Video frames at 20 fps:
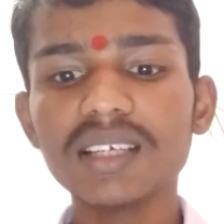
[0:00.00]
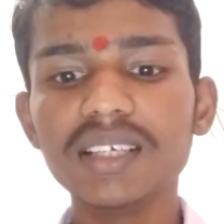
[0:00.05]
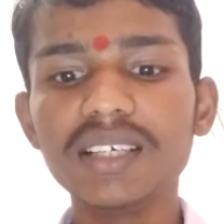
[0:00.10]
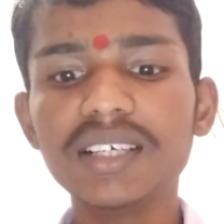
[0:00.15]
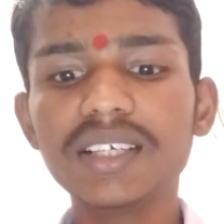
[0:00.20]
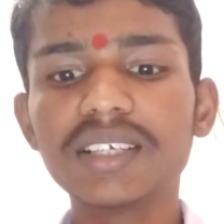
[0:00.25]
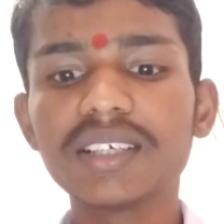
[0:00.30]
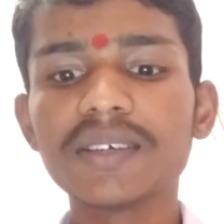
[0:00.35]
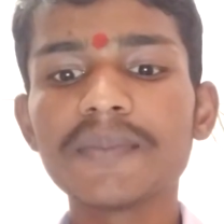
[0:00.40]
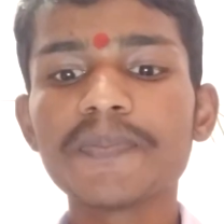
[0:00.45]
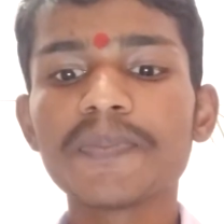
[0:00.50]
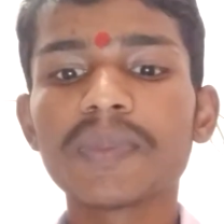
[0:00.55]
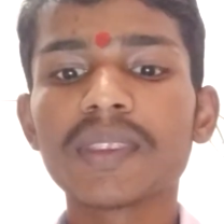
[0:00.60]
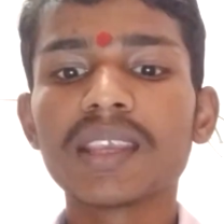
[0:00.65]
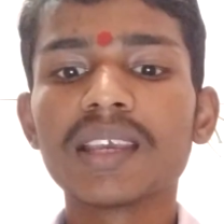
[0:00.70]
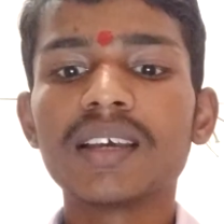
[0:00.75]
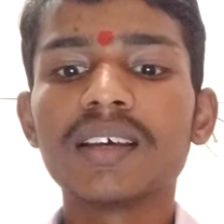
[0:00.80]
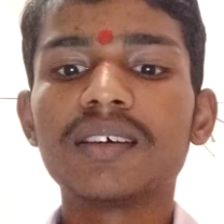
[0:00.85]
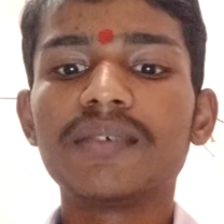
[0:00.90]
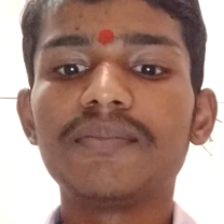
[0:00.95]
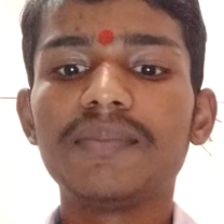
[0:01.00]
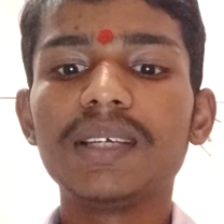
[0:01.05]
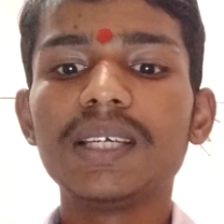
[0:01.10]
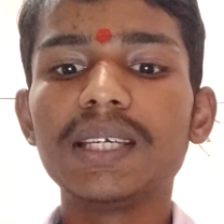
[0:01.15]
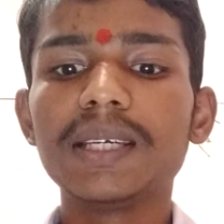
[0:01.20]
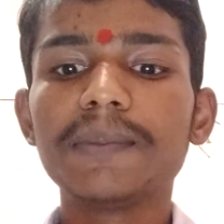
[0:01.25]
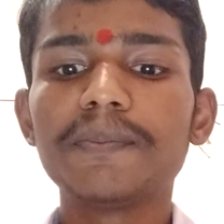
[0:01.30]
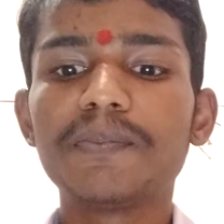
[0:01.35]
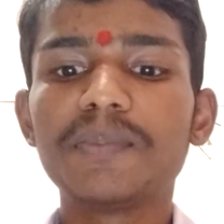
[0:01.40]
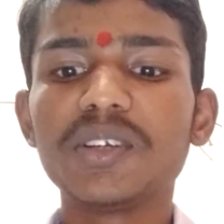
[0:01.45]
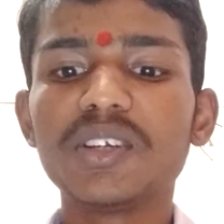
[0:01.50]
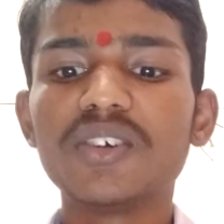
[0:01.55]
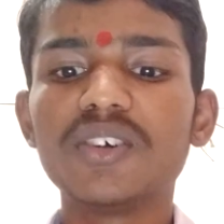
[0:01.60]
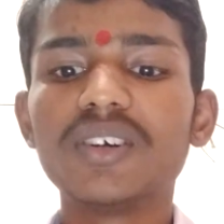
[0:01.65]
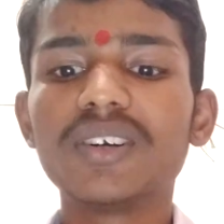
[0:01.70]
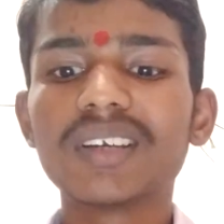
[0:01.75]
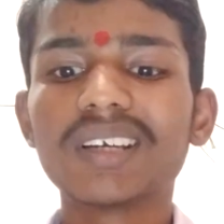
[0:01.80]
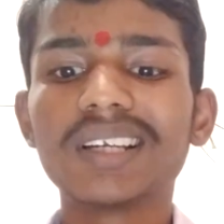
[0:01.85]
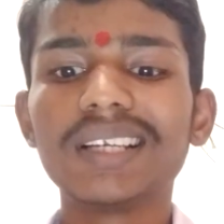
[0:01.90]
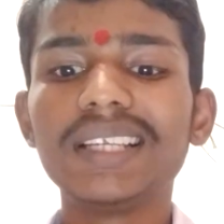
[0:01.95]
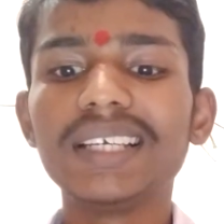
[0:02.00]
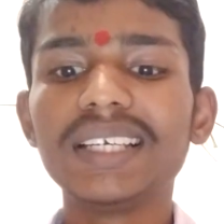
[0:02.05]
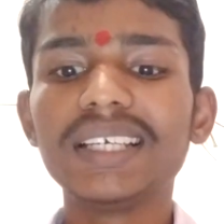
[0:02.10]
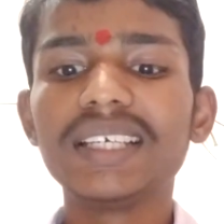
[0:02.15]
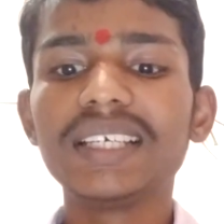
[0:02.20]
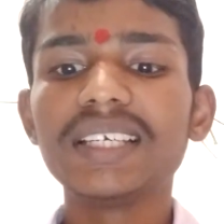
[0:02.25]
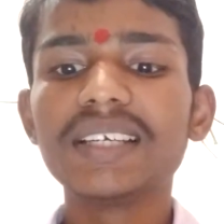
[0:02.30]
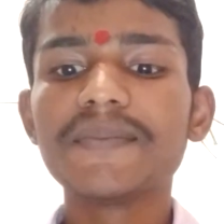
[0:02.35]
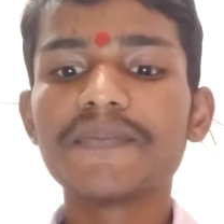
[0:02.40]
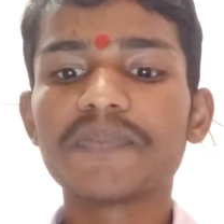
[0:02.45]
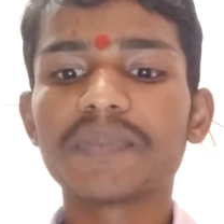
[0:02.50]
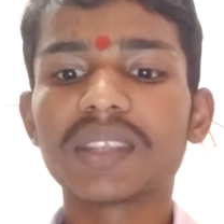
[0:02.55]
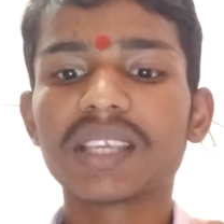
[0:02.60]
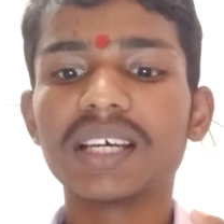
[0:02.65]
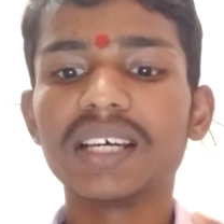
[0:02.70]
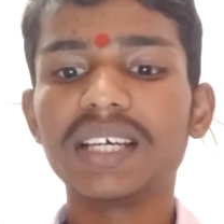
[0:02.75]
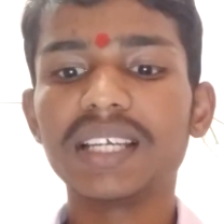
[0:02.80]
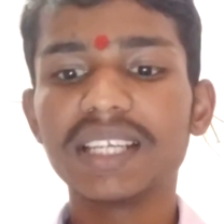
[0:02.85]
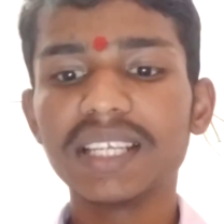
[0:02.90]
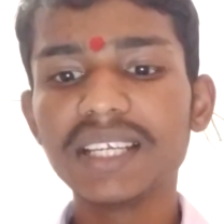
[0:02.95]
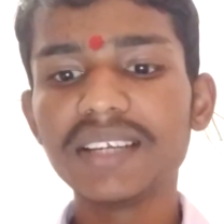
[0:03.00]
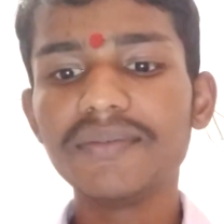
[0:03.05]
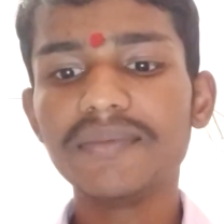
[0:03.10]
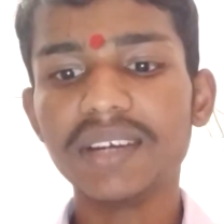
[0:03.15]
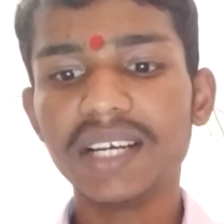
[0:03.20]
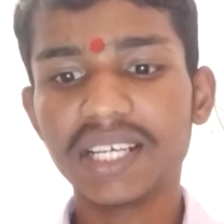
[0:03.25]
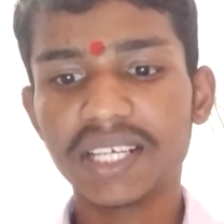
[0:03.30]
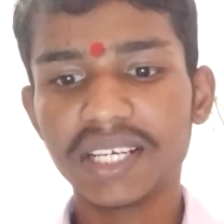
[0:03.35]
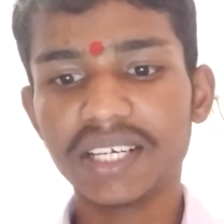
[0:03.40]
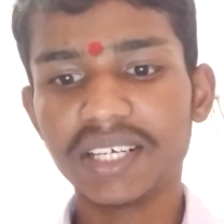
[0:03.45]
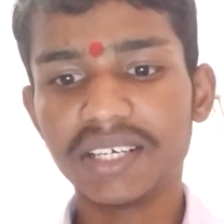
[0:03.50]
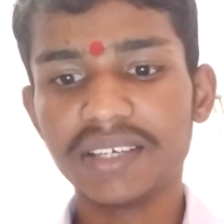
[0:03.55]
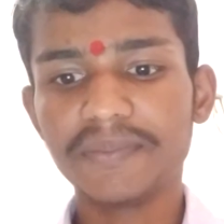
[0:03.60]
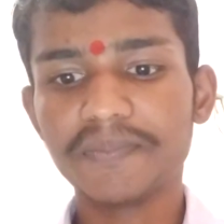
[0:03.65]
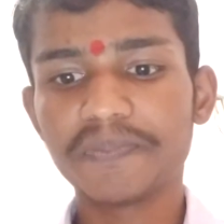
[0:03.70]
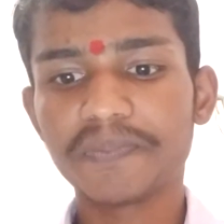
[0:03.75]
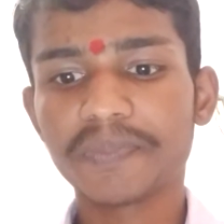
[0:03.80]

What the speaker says: it be periodically re-weighted.